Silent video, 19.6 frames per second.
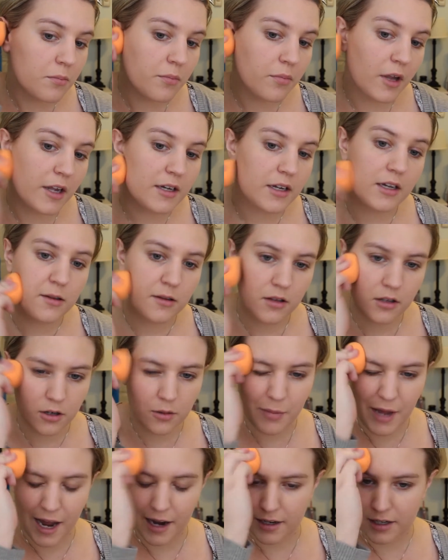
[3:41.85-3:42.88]
Blend it a little
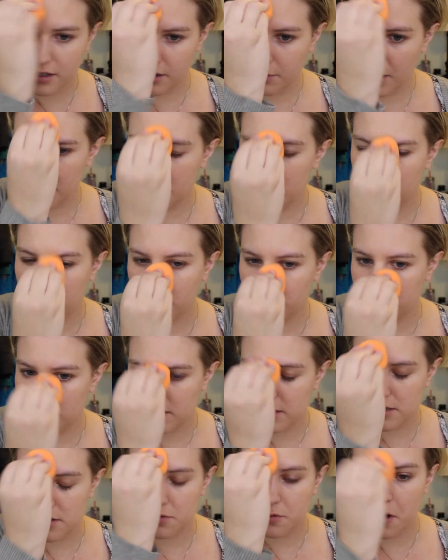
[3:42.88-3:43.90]
back into my
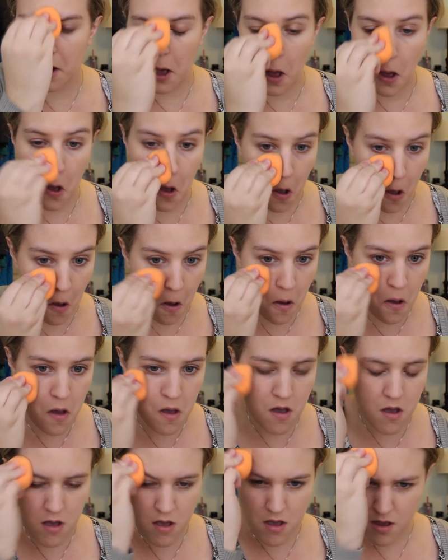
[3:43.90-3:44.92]
ears as well,
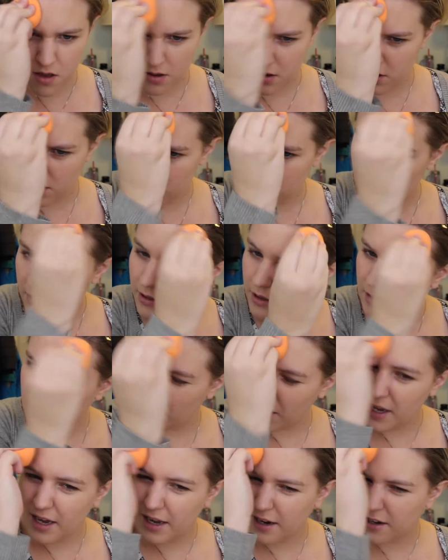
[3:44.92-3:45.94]
and
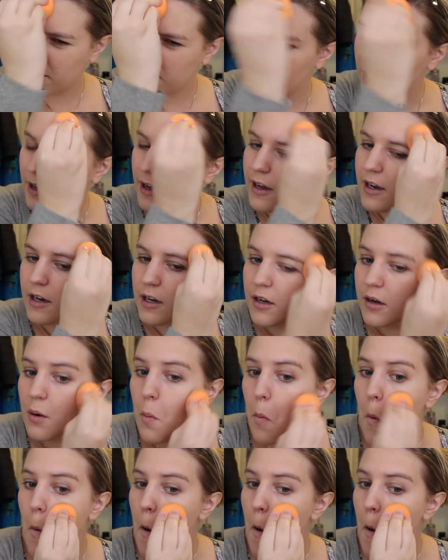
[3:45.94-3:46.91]
my hairline.